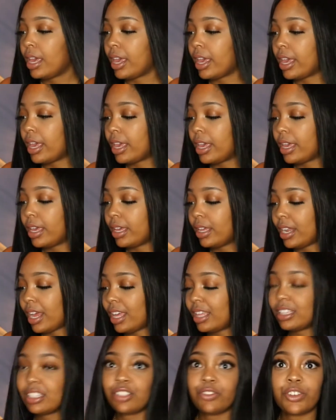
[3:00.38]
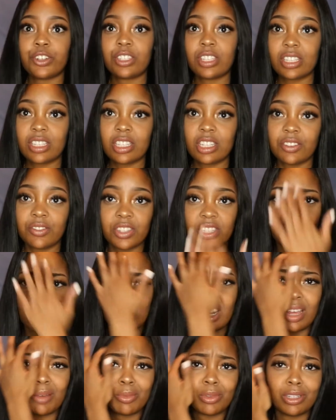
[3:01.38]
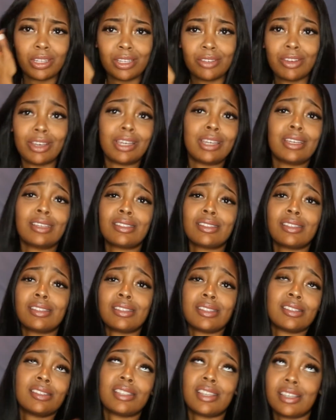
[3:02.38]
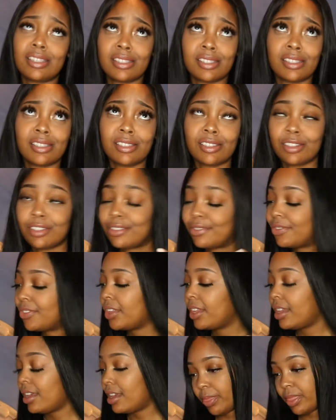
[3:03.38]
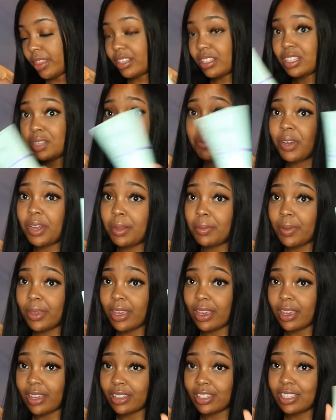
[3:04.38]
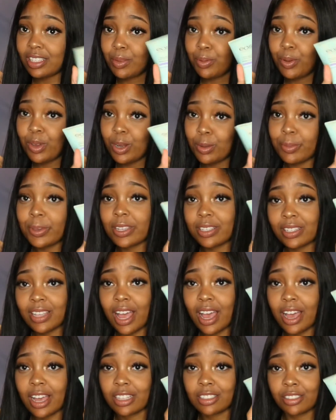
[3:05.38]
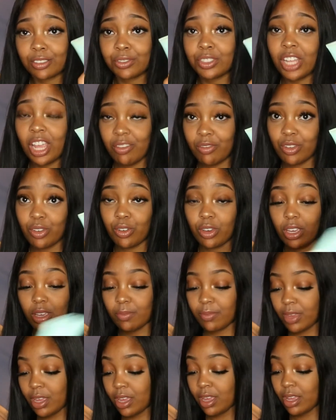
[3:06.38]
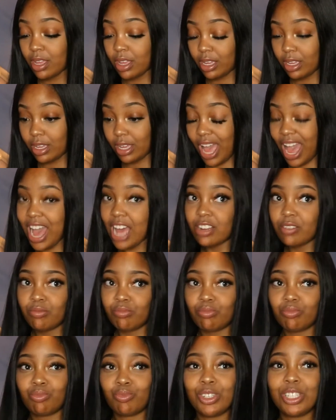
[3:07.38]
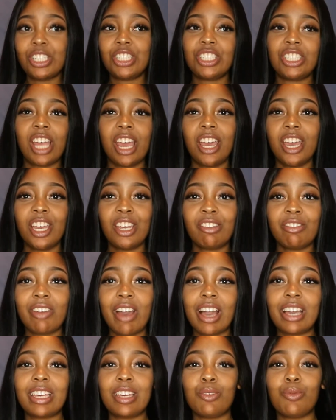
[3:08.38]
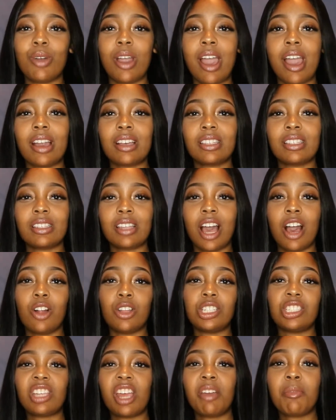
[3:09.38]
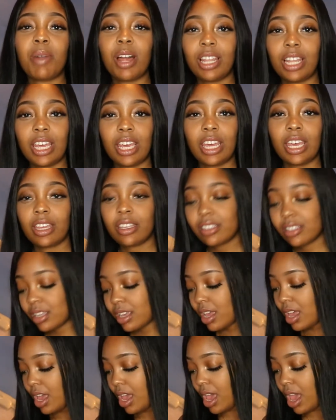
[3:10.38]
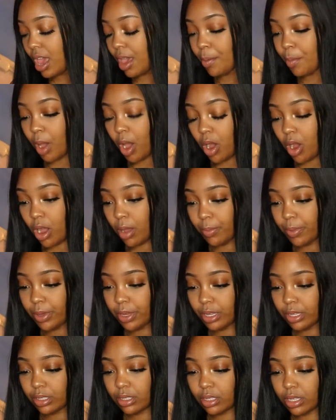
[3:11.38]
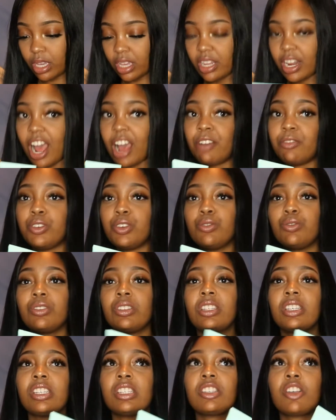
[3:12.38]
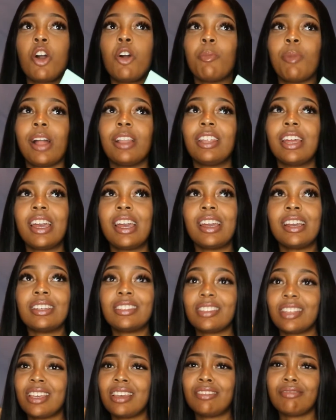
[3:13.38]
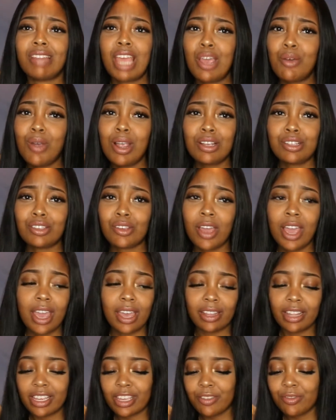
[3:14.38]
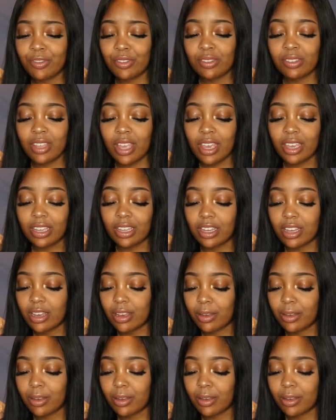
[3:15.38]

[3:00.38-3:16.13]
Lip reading: and it's for sensitive skin, I believe, I guess, since it says sensitive. This is pretty big. This is a pretty big size of shaving cream. I don't really shave. I get waxed. I only shave my legs and my armpits, and I've used this on my legs, and it works great. Like it feels like